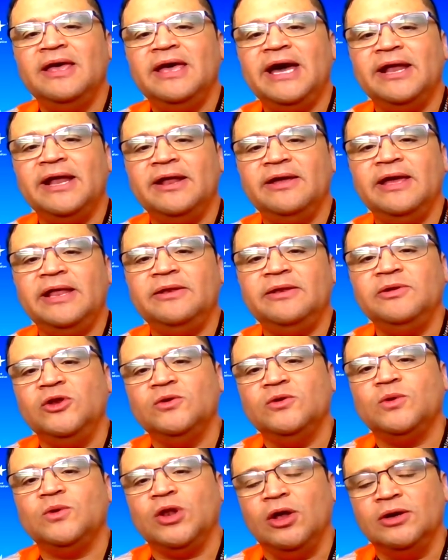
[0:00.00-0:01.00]
at
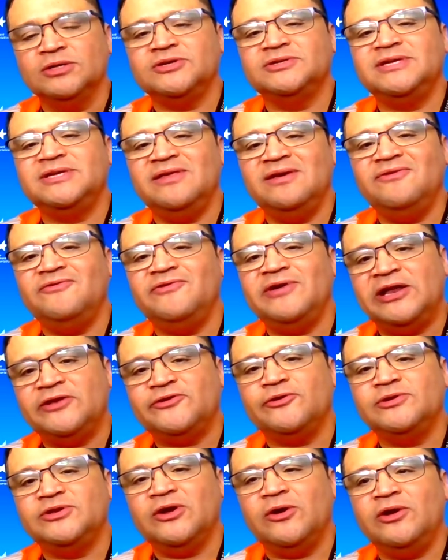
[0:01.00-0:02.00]
closer to the
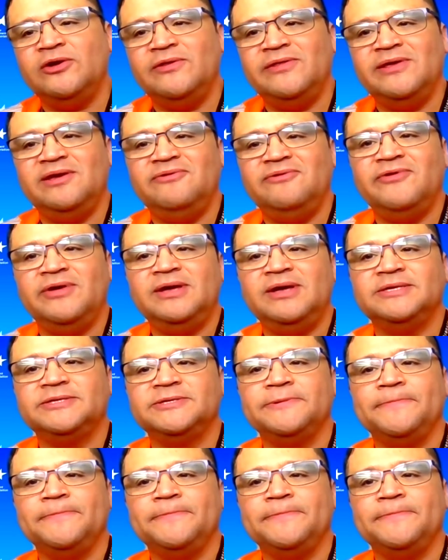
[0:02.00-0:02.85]
event or during the event.